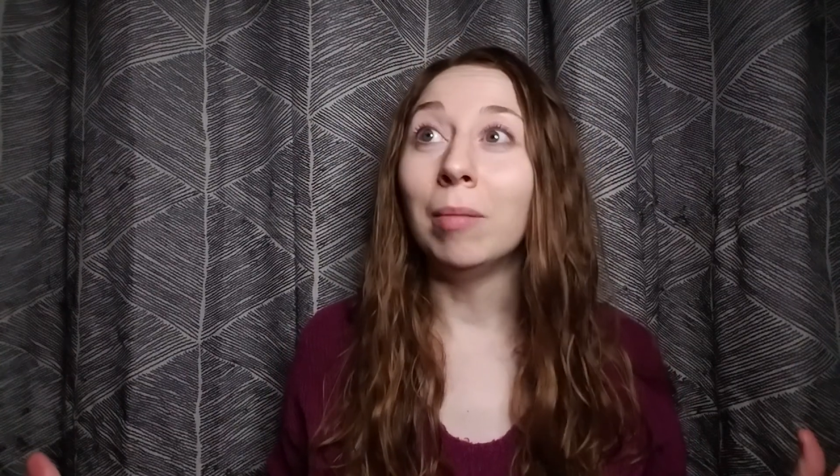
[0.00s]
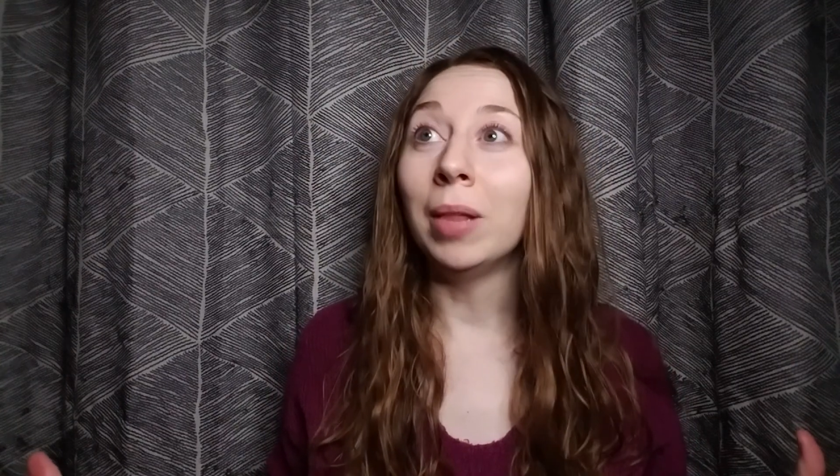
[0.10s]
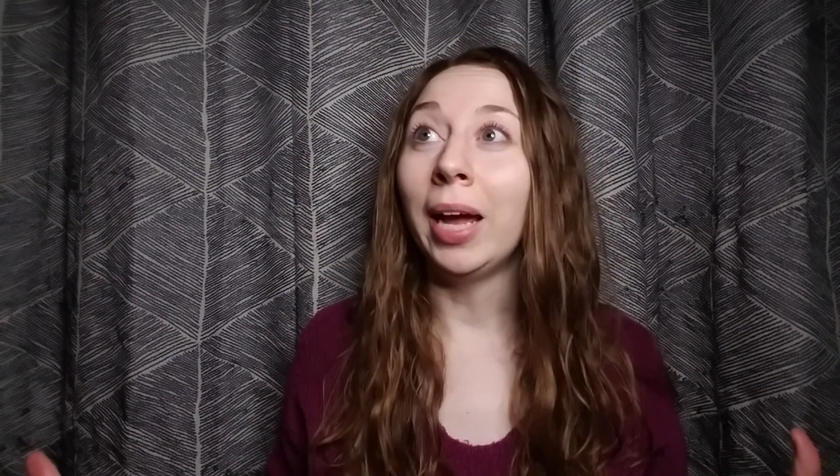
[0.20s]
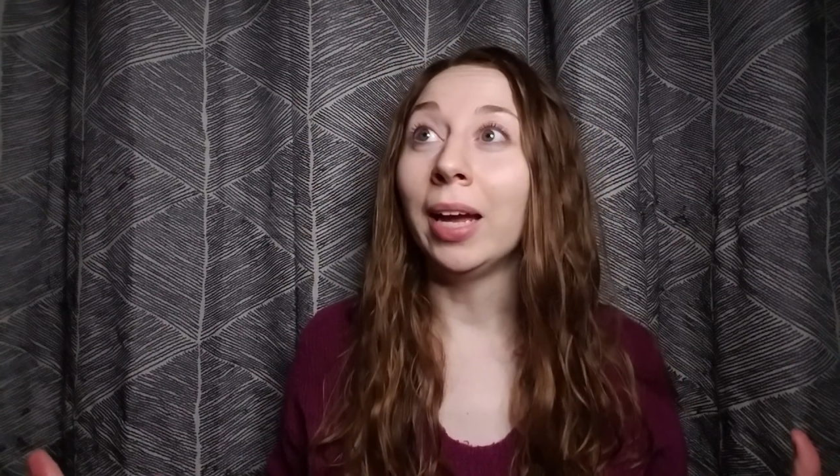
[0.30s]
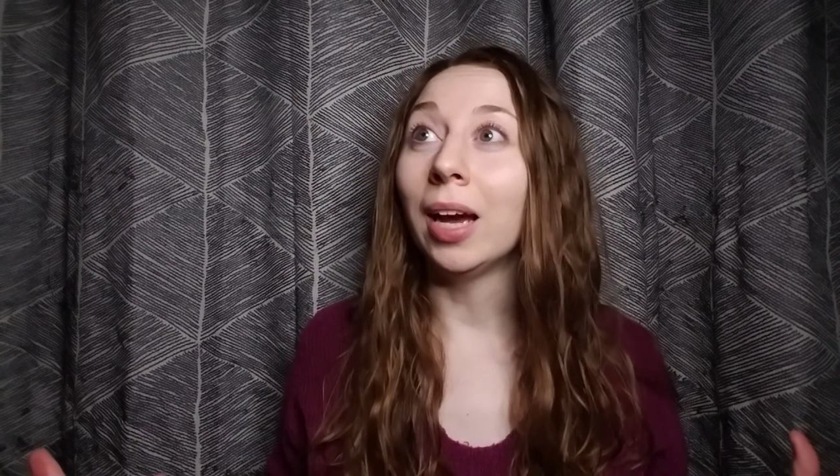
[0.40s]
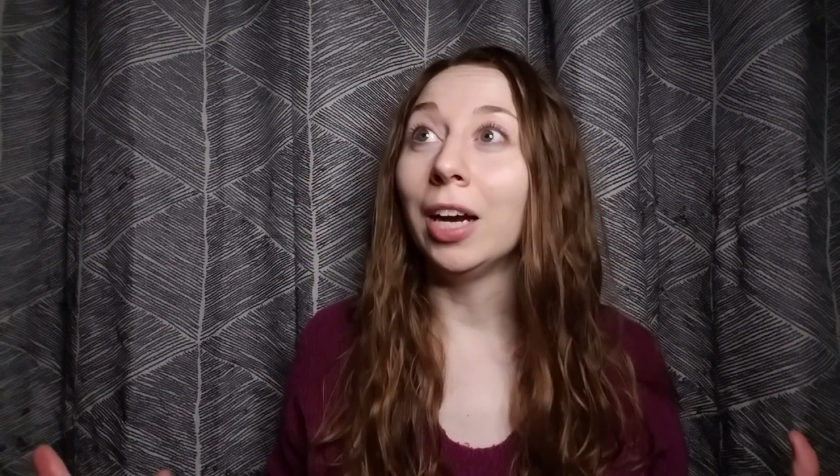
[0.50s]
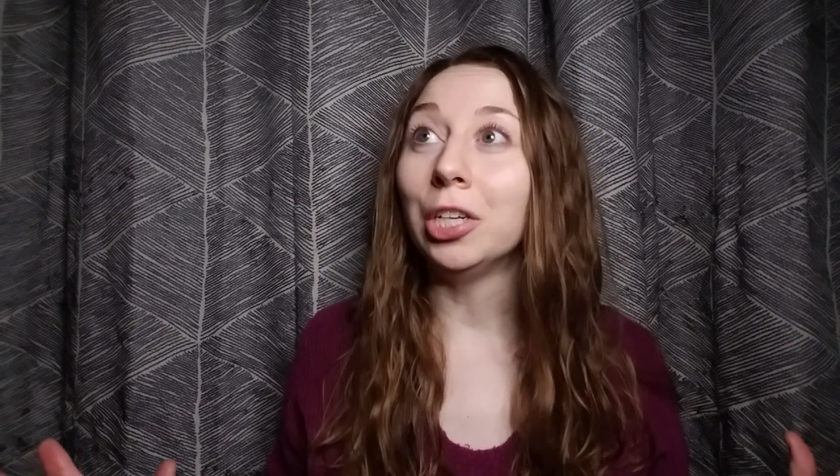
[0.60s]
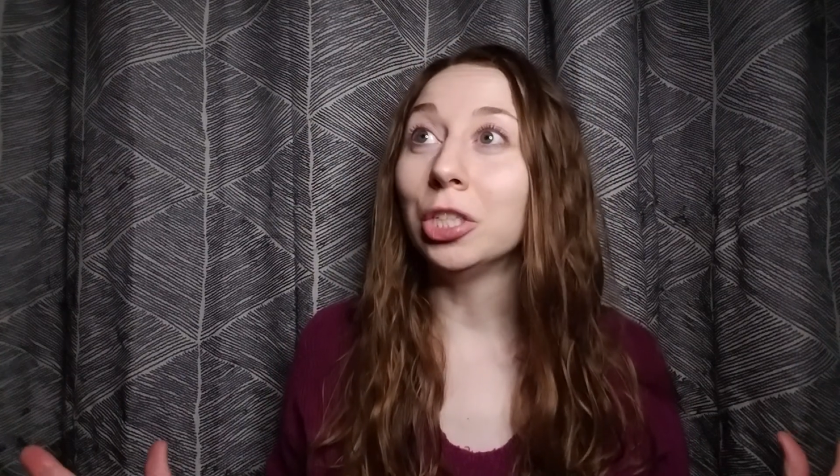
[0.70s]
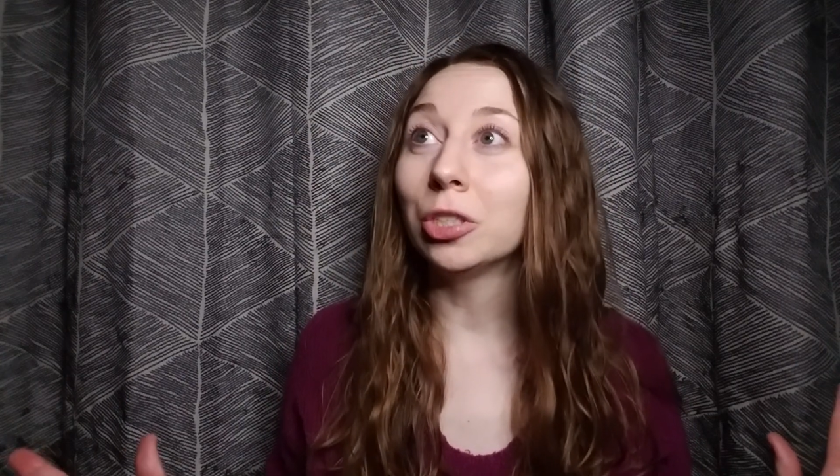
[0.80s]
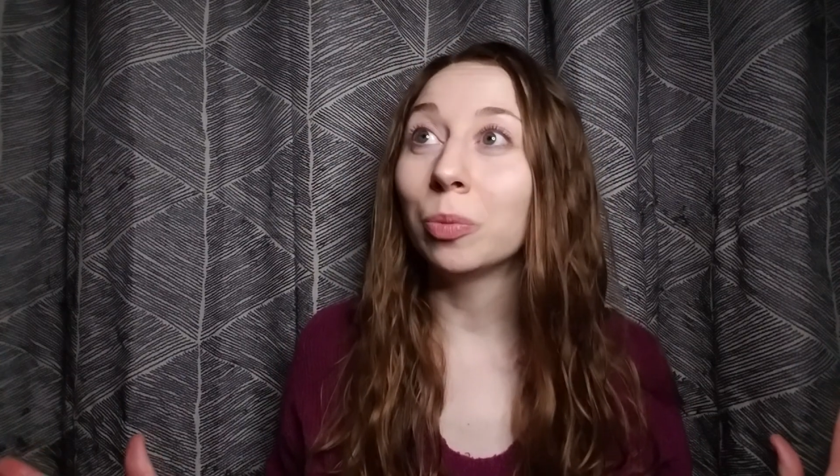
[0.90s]
like, I
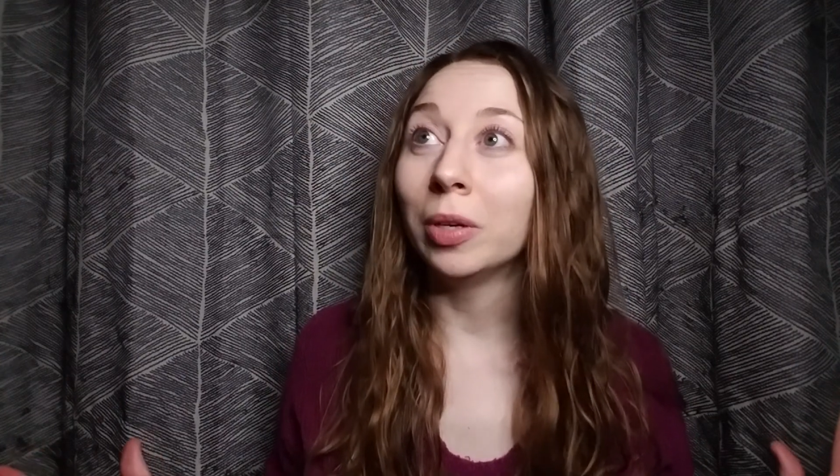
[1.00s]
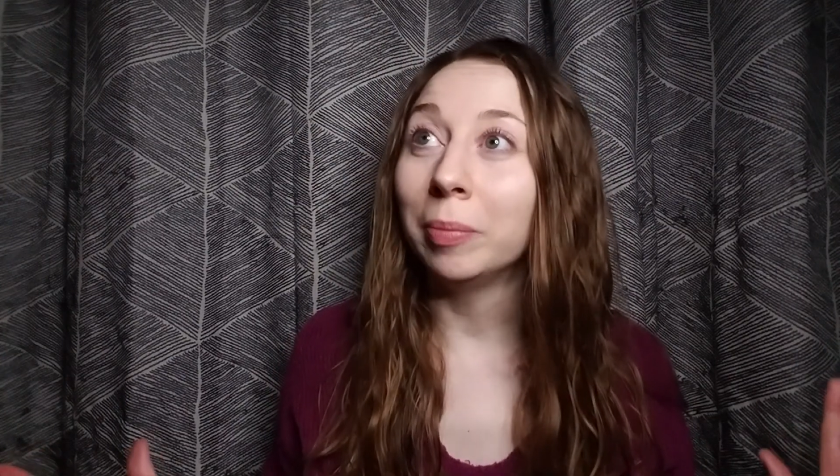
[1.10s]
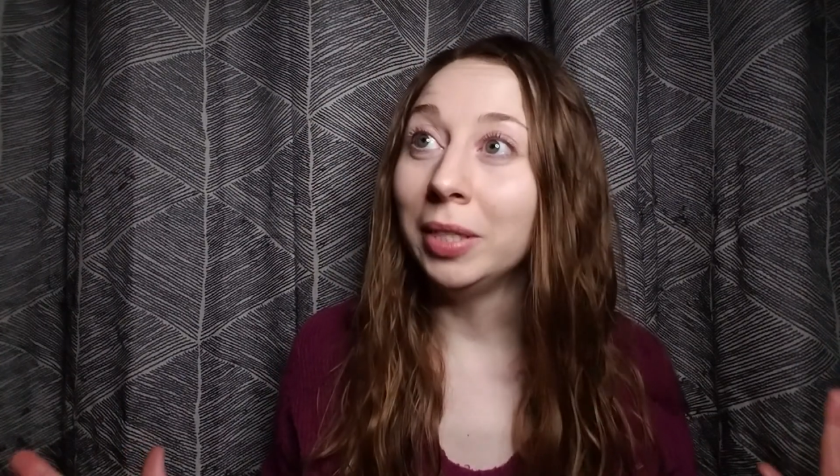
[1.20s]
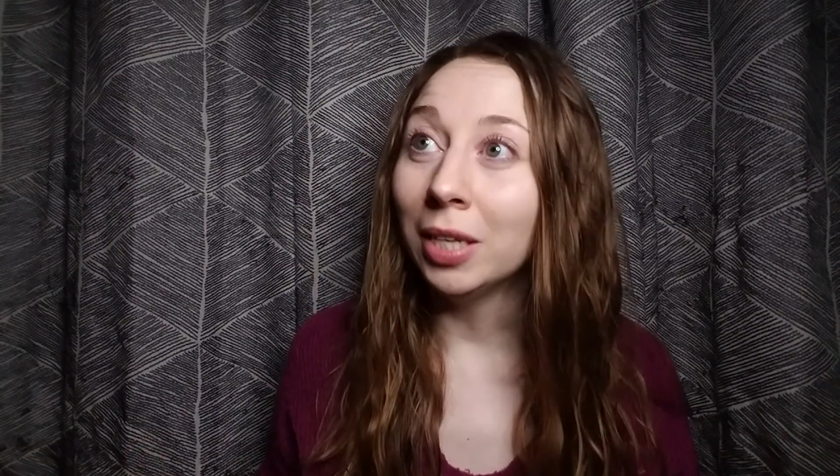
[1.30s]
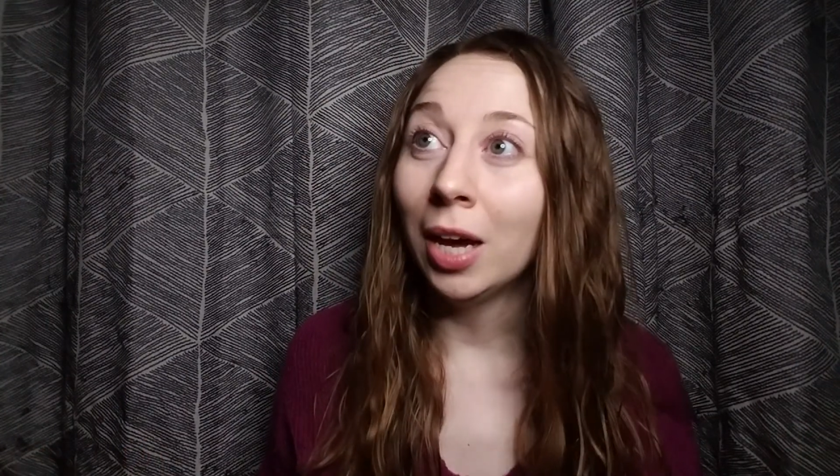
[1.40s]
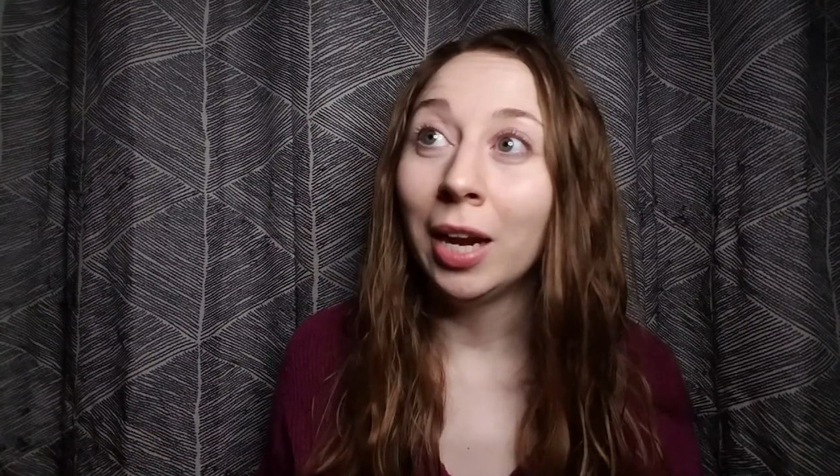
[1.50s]
just want to be done.